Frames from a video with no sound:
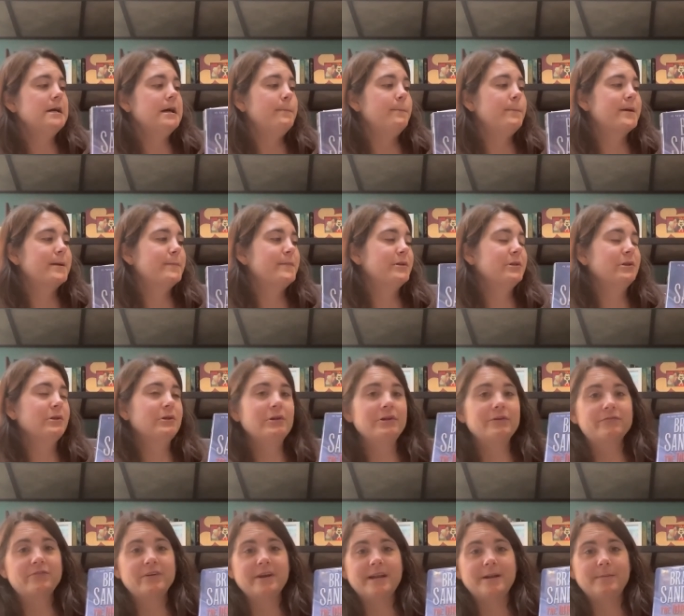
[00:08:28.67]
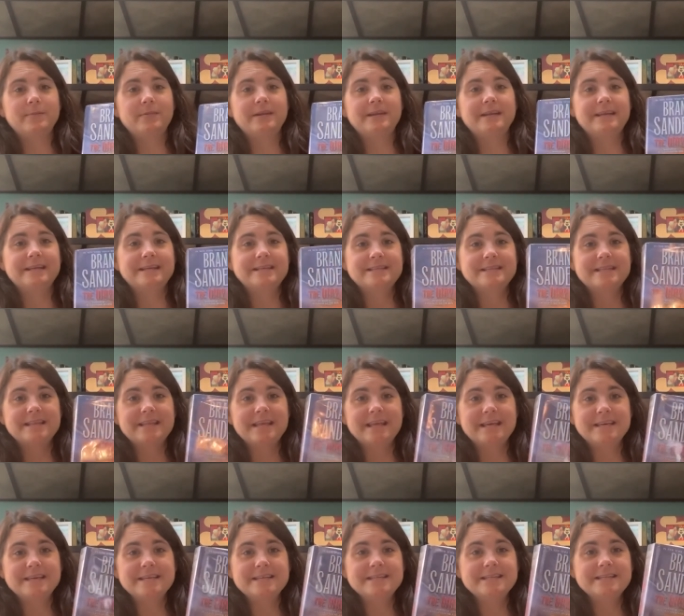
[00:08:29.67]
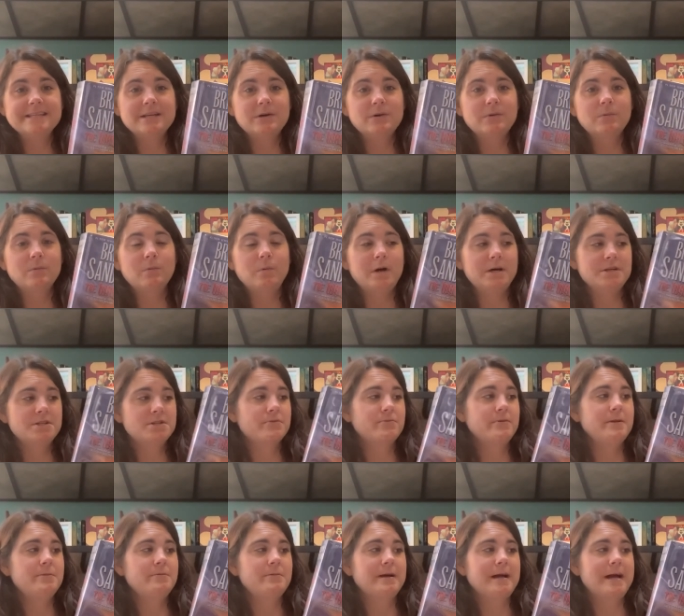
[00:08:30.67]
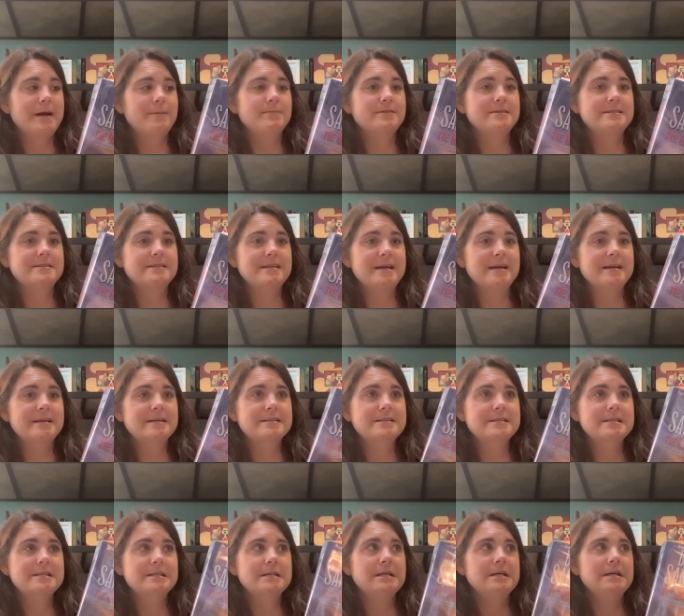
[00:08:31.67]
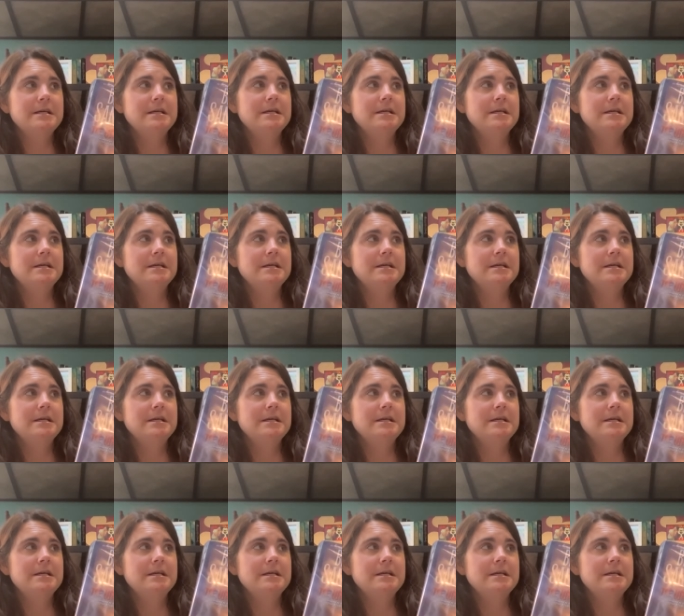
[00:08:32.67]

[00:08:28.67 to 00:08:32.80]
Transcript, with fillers: but I'm a little afraid I'm going to get to the end, want to read what happens next